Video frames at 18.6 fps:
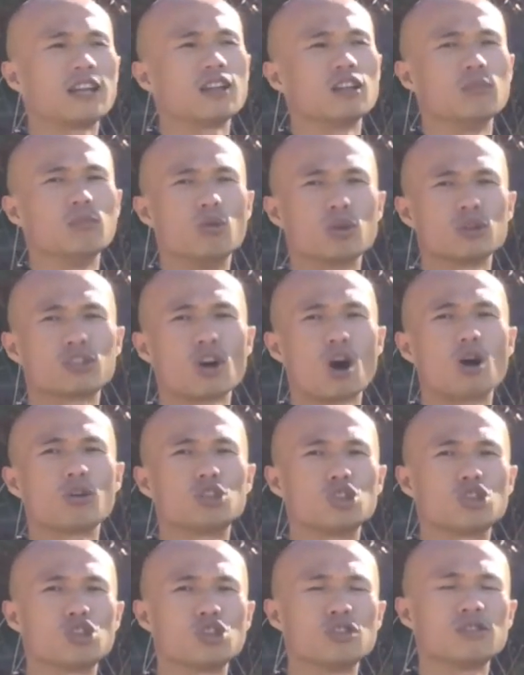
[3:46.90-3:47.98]
the most
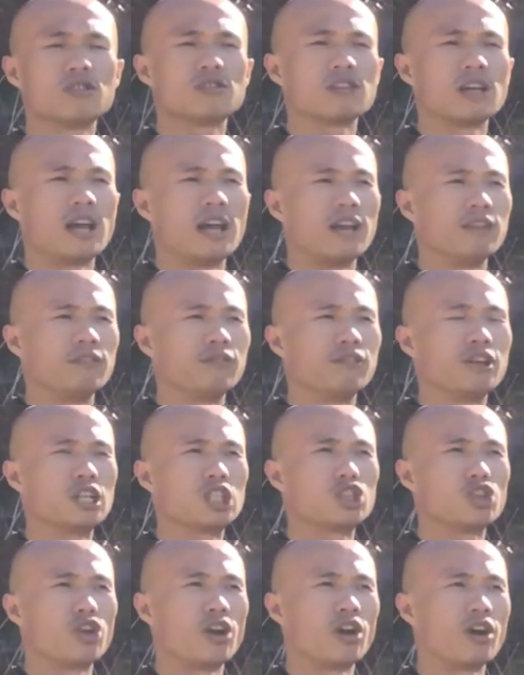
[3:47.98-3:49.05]
oxygen and
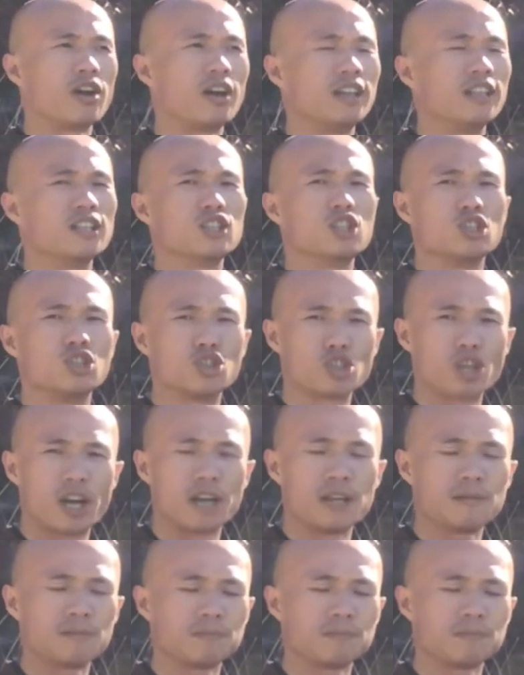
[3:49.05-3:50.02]
fresh air and the sunshine